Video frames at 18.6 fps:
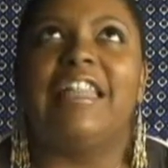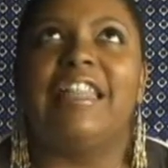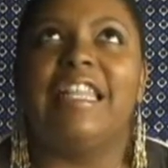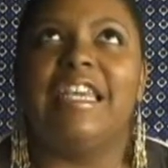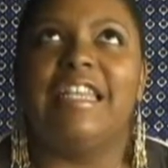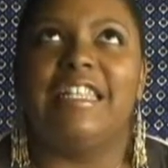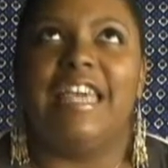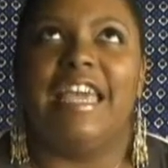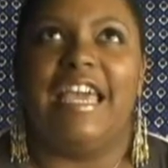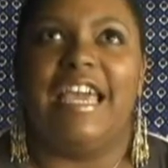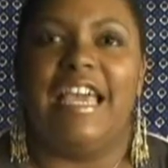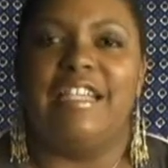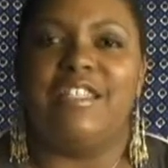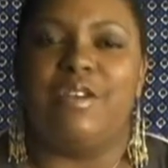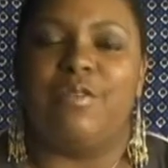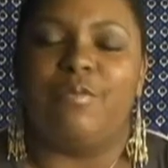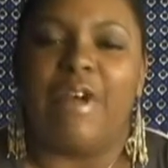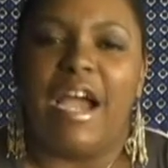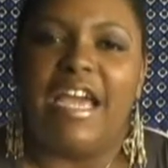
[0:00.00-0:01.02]
think that as
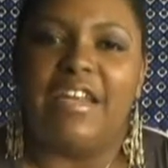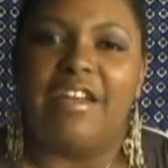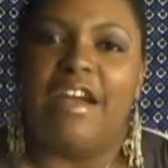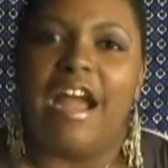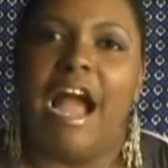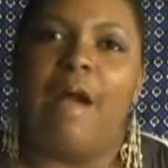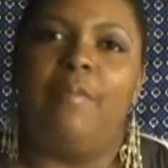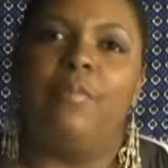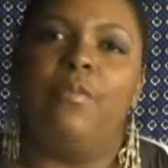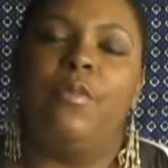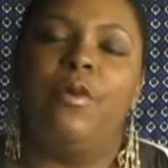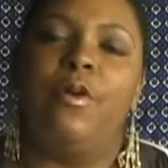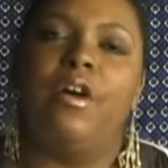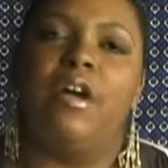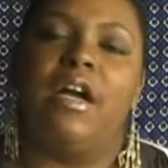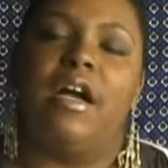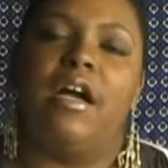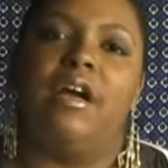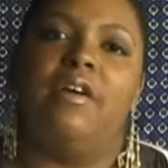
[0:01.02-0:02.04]
a writer, I'm
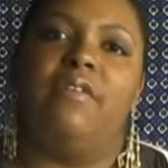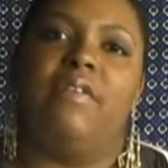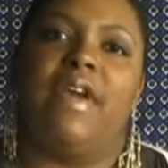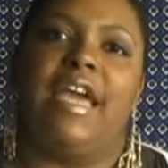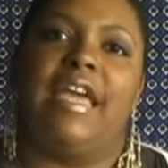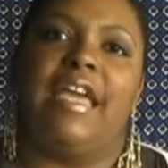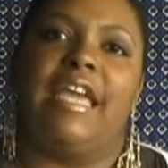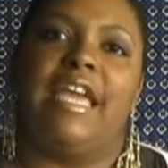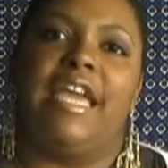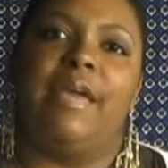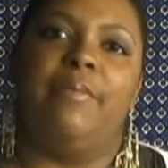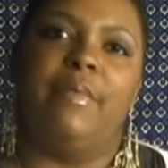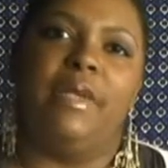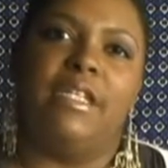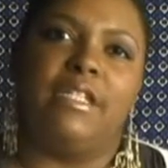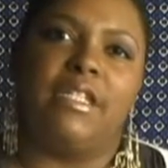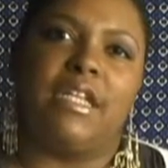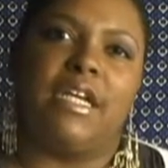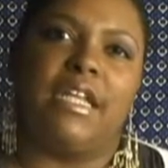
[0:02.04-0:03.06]
more of an
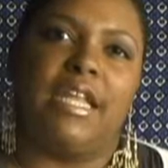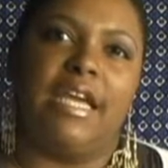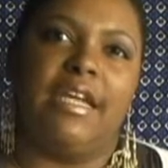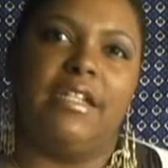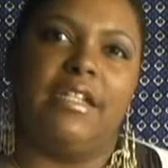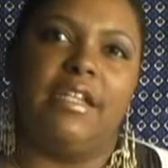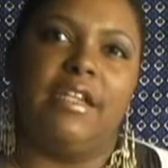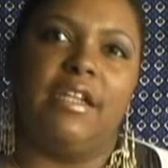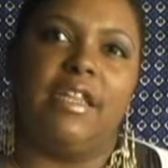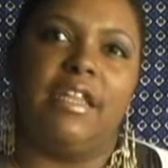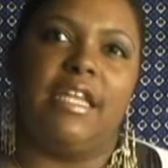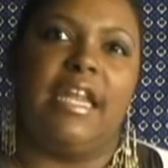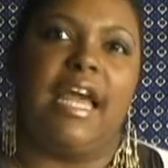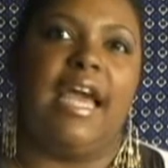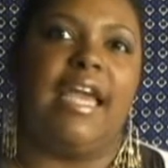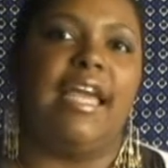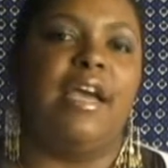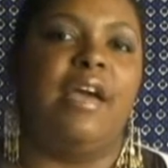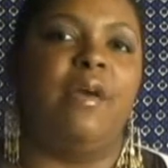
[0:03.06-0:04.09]
image collector than
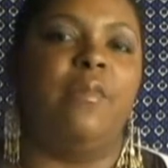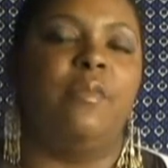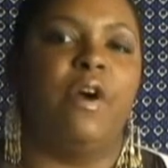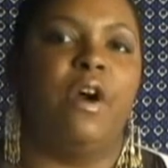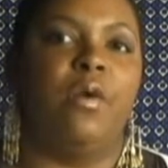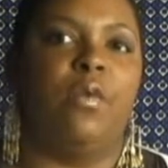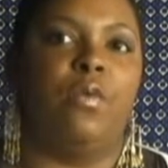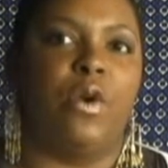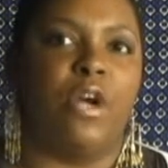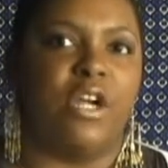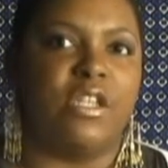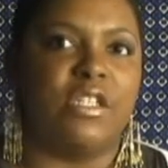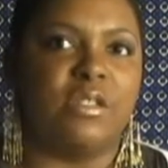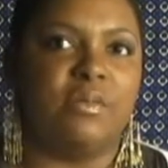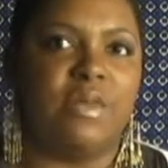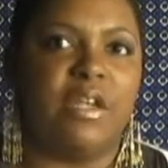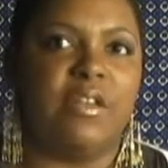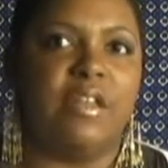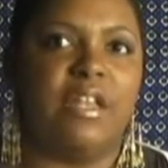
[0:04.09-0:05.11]
I am a
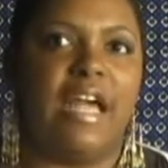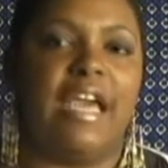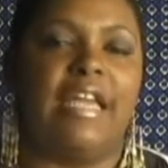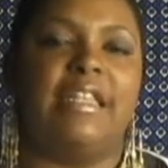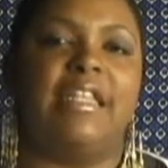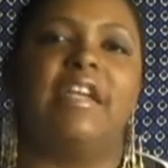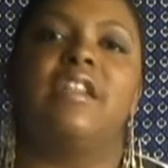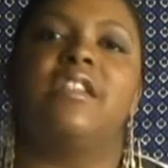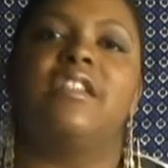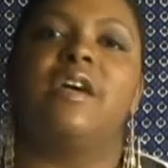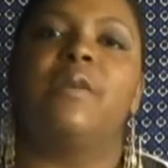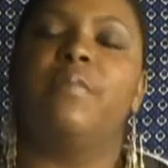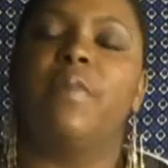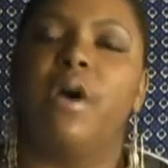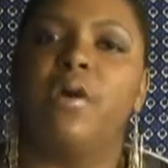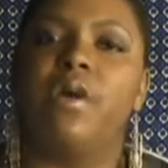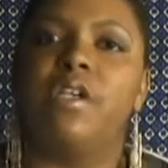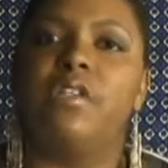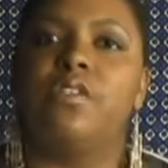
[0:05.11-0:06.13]
wordsmith. Like, there are some
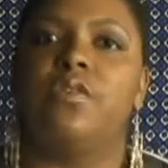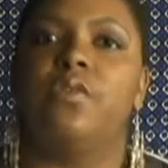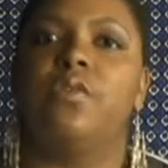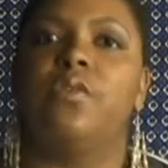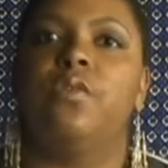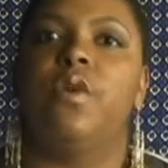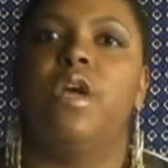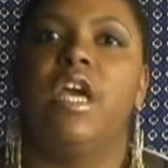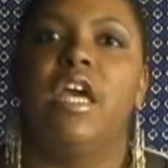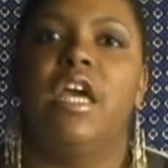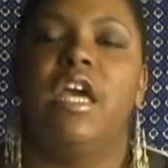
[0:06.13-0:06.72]
poets who...